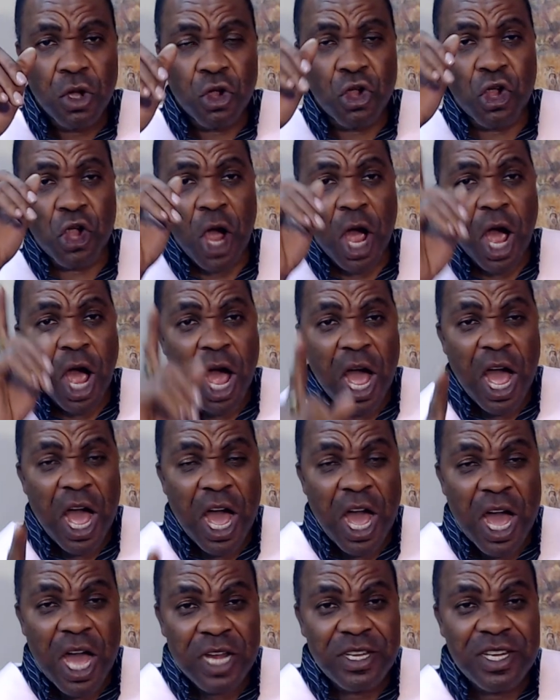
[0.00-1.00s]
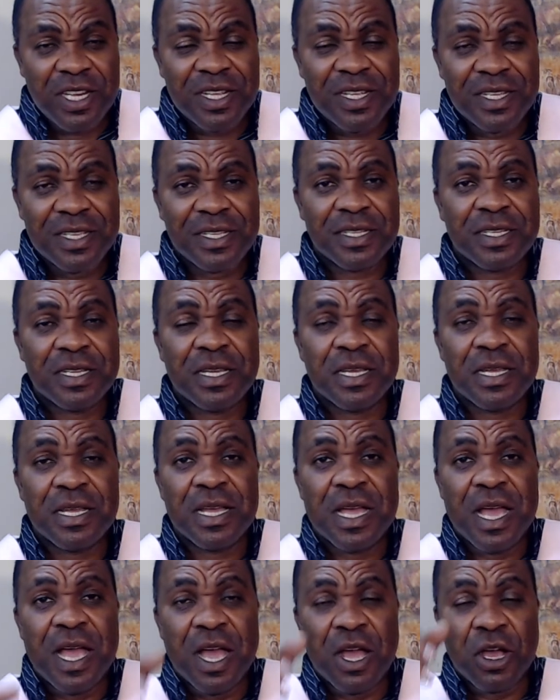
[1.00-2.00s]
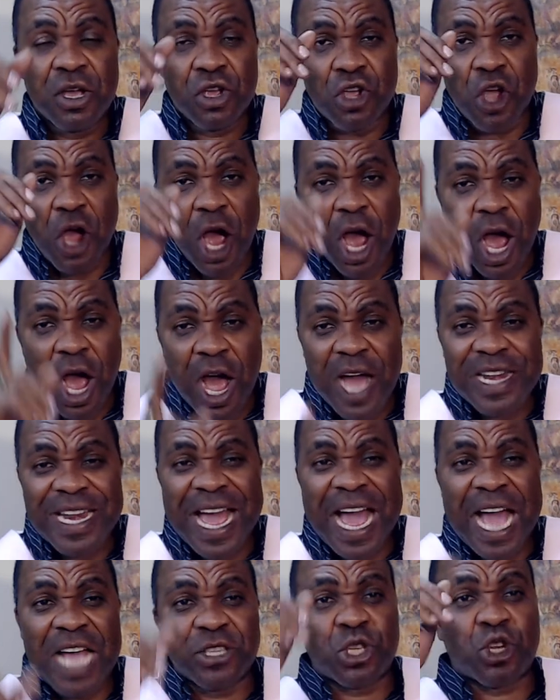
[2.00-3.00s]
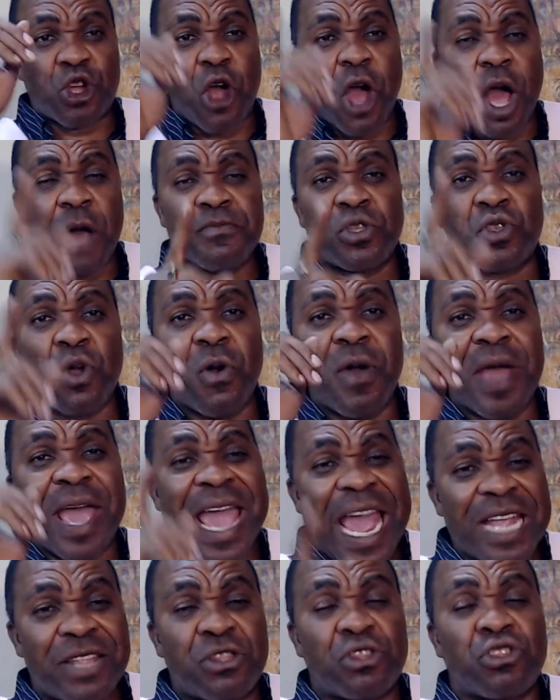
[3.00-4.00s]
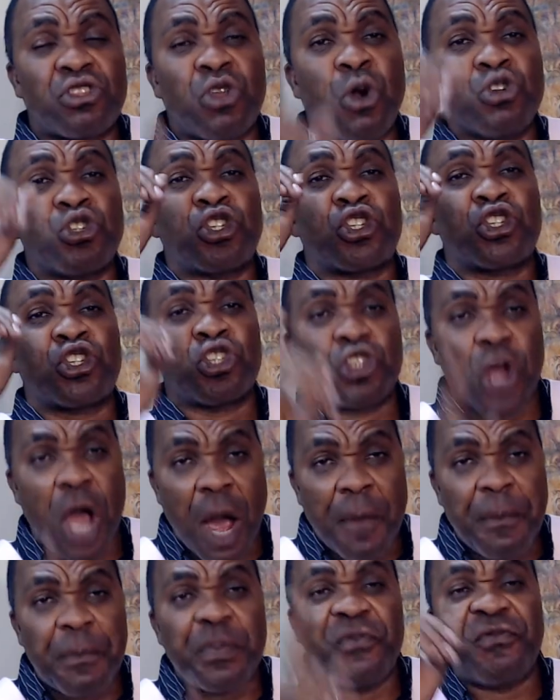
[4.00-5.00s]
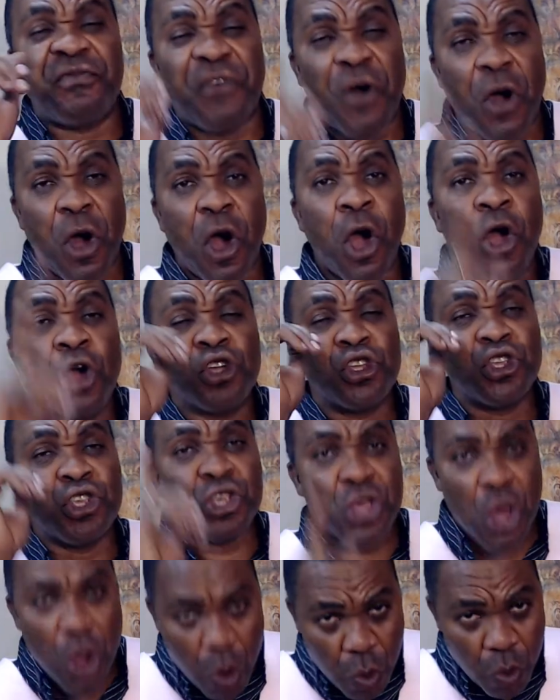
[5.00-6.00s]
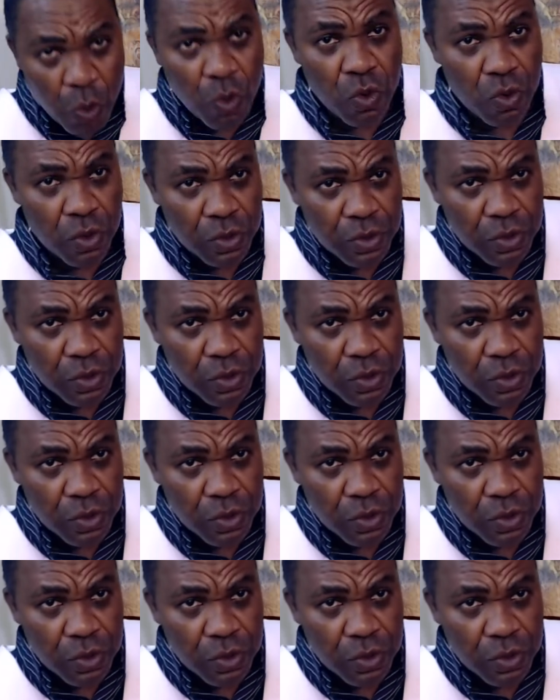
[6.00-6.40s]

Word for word: God God has come to aid to shop for you.